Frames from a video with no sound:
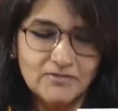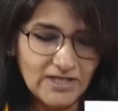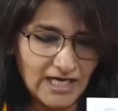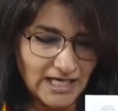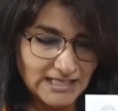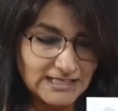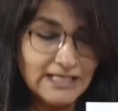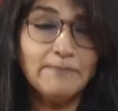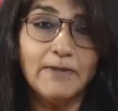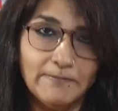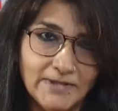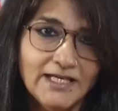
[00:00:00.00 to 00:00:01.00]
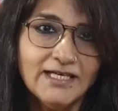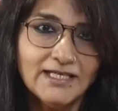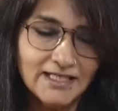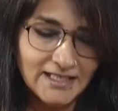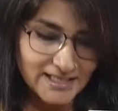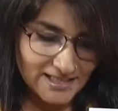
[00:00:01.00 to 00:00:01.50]
They asked their mummy,
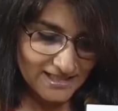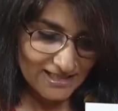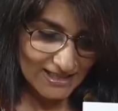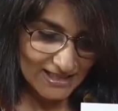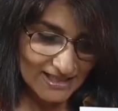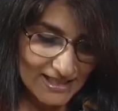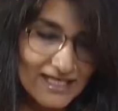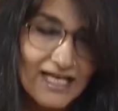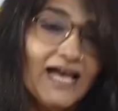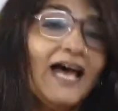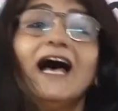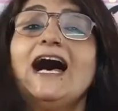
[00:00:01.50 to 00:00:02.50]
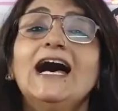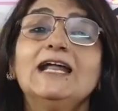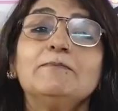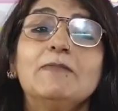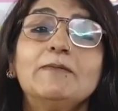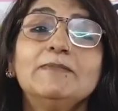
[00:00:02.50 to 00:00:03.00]

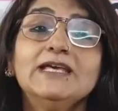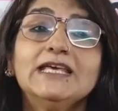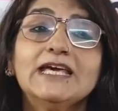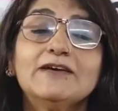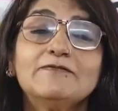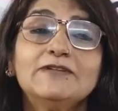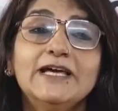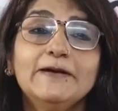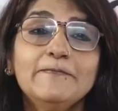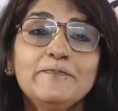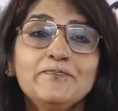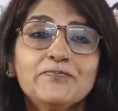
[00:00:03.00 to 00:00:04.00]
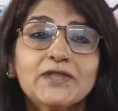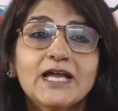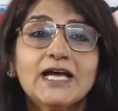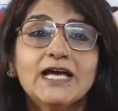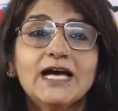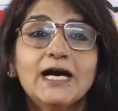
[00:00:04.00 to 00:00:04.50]
and mummy gave them
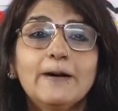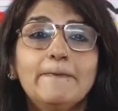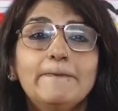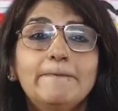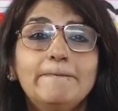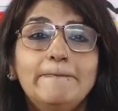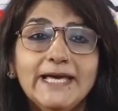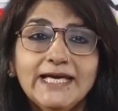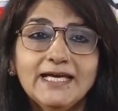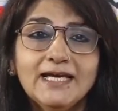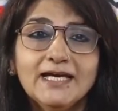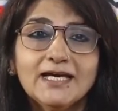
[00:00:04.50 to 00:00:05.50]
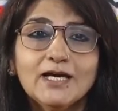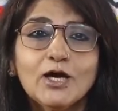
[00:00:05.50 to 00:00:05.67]
a big